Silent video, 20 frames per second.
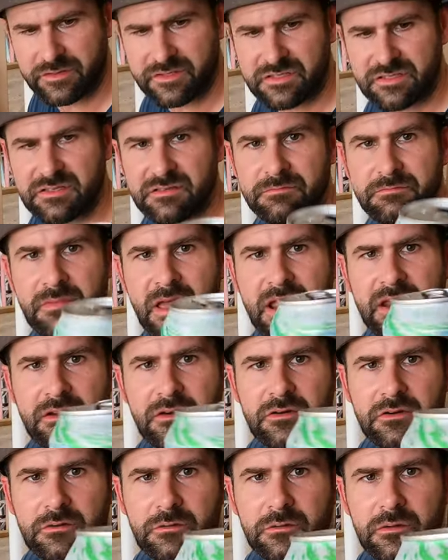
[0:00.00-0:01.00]
is this
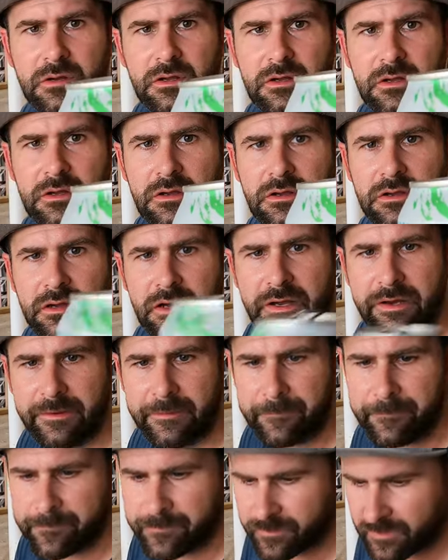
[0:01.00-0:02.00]
mango.
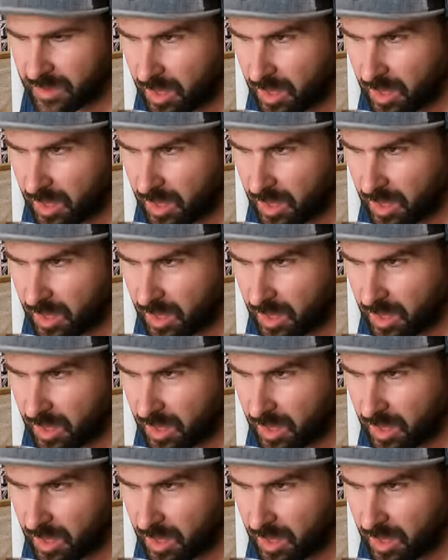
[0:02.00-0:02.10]
Um,